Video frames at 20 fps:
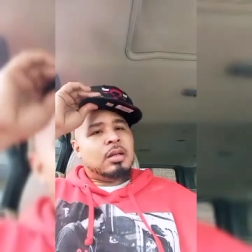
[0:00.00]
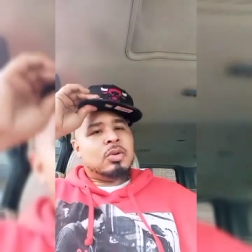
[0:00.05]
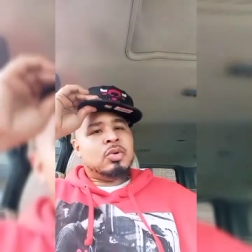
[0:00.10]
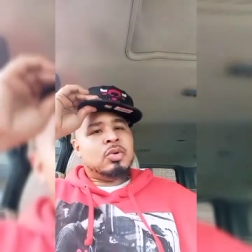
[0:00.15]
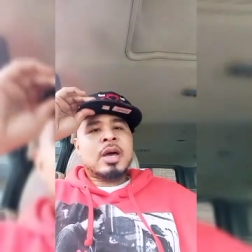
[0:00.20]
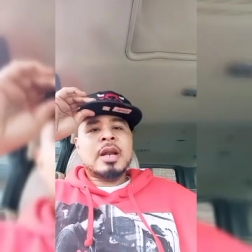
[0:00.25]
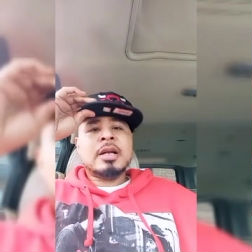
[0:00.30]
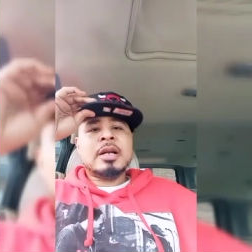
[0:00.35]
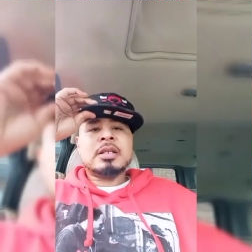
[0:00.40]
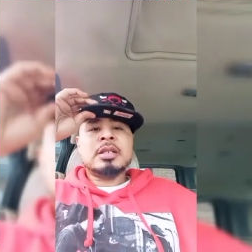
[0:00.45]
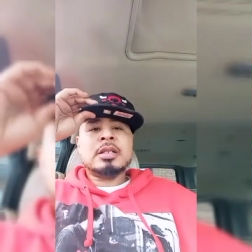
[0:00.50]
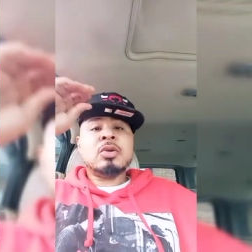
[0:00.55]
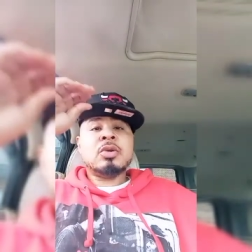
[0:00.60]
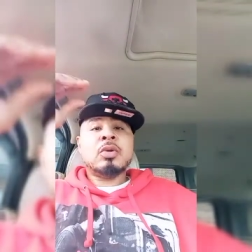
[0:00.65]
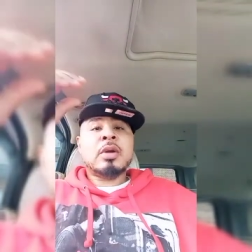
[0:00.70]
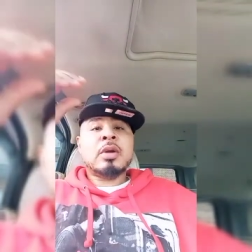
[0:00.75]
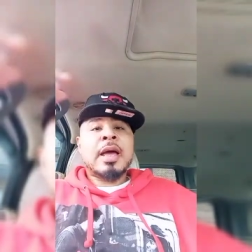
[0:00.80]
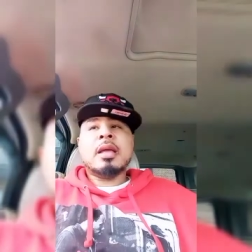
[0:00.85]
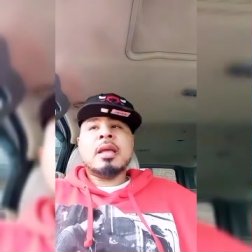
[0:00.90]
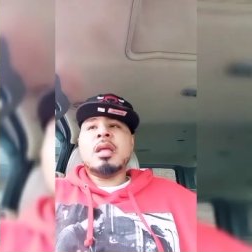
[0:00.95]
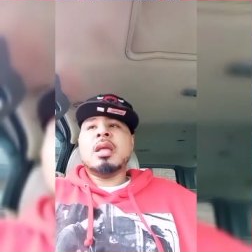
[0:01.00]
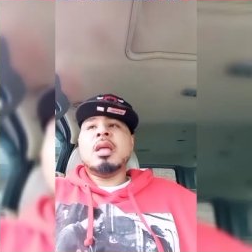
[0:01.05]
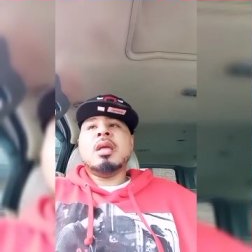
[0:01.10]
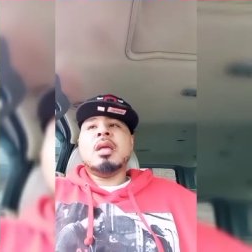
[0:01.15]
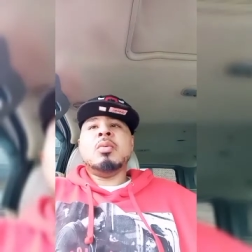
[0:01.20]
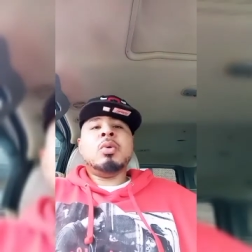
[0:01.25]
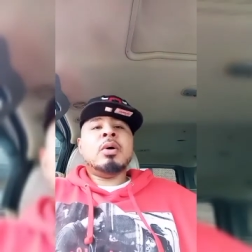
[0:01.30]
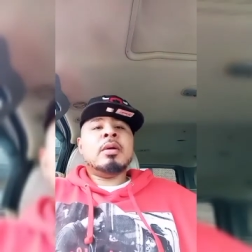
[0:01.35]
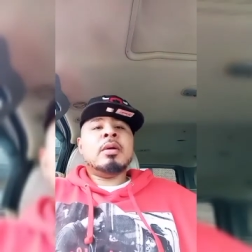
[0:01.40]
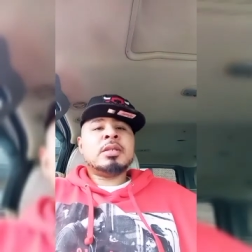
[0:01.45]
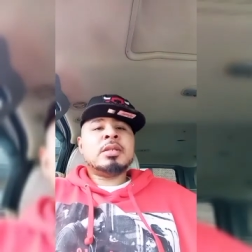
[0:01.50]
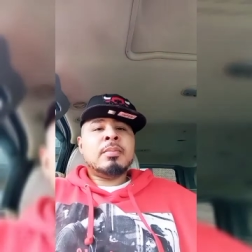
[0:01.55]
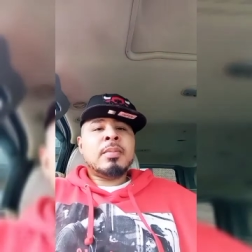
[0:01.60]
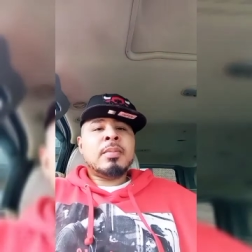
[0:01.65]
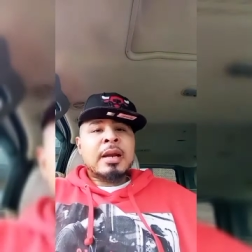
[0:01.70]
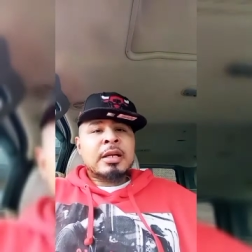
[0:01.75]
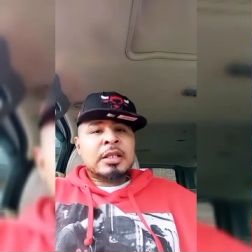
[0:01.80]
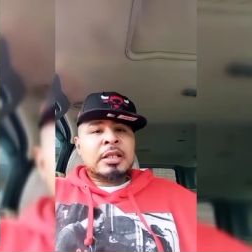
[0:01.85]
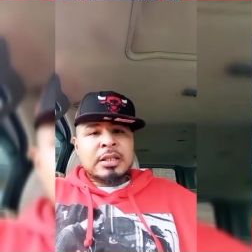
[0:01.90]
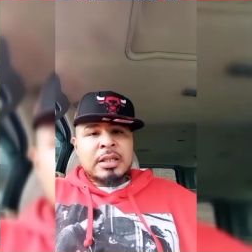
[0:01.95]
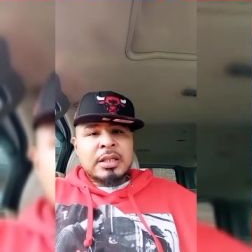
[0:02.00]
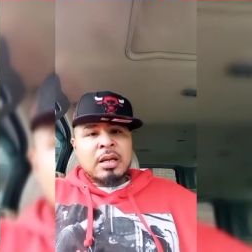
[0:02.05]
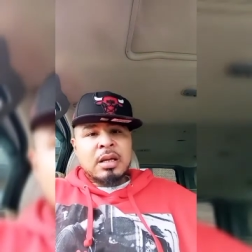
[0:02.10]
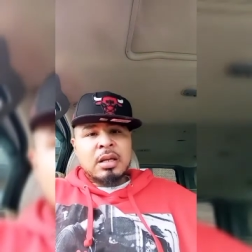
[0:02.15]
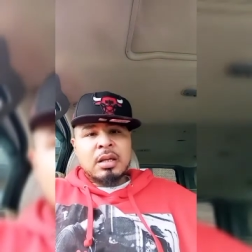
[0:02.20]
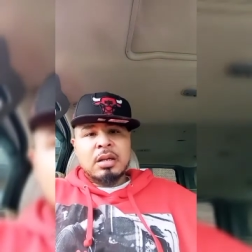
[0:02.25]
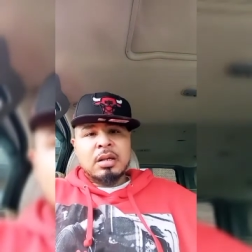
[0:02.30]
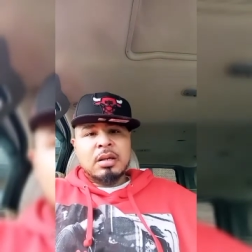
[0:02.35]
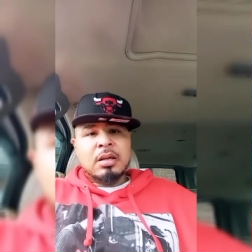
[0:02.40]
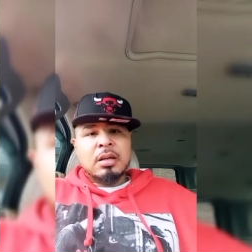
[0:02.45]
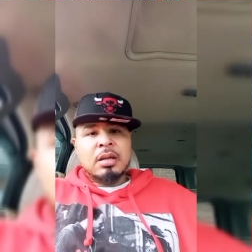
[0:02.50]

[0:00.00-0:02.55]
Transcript: You gotta chill. Like, what if somebody said,